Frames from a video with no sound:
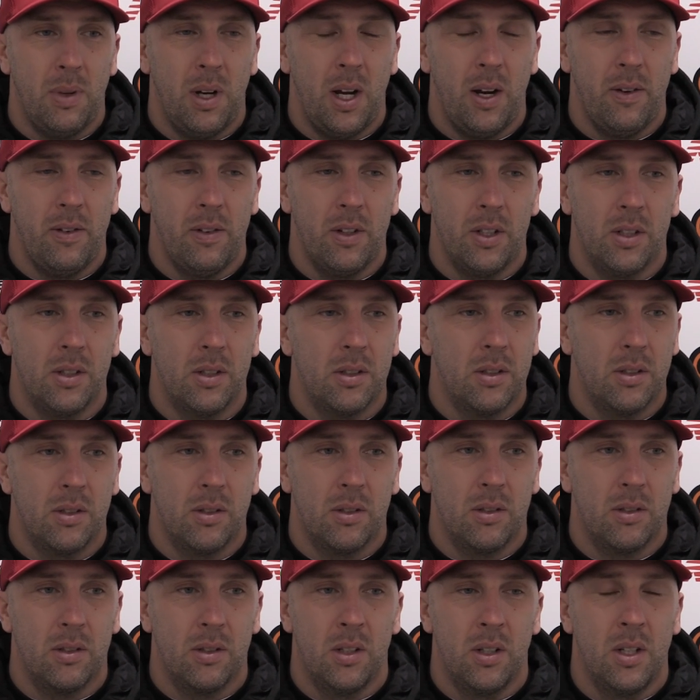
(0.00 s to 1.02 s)

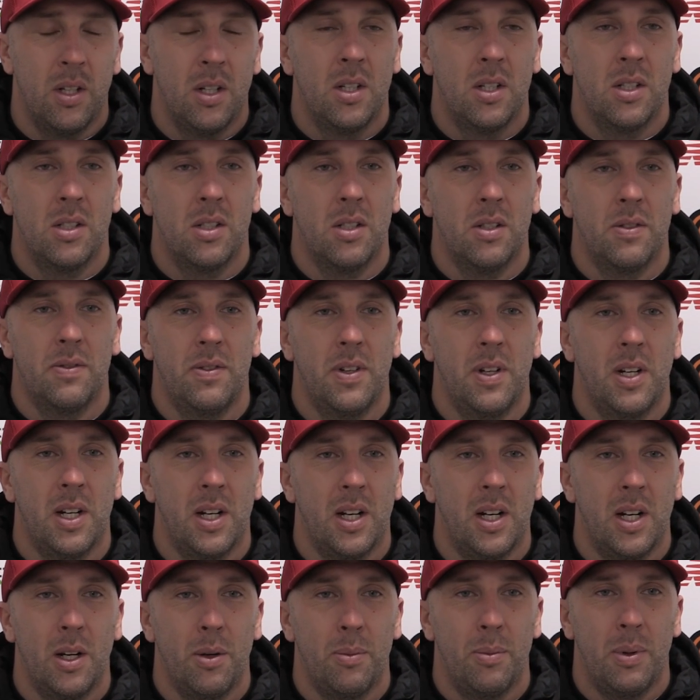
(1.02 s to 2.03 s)
Aaron's just
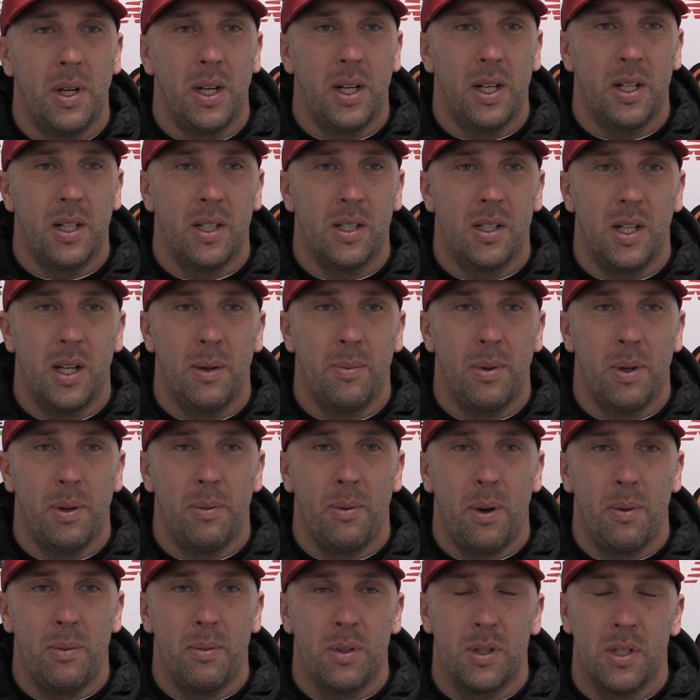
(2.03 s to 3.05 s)
feeling a little bit in his hip at the
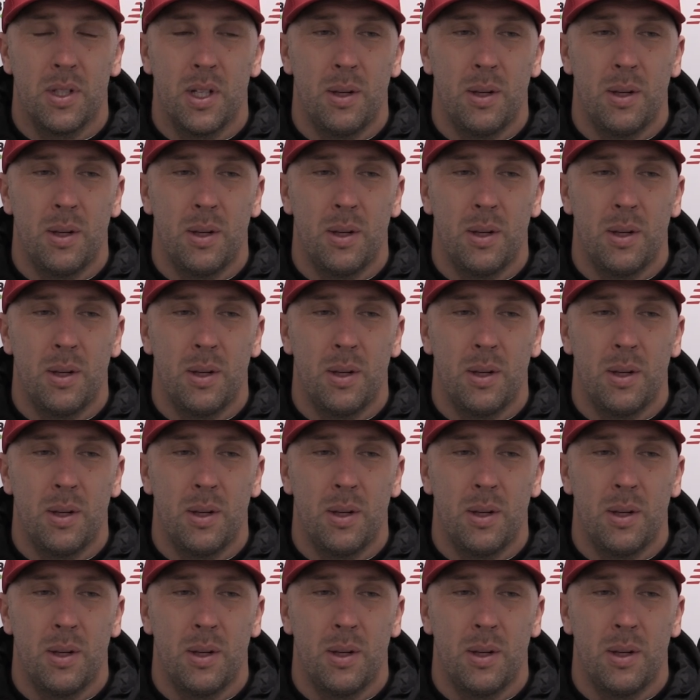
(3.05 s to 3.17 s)
moment,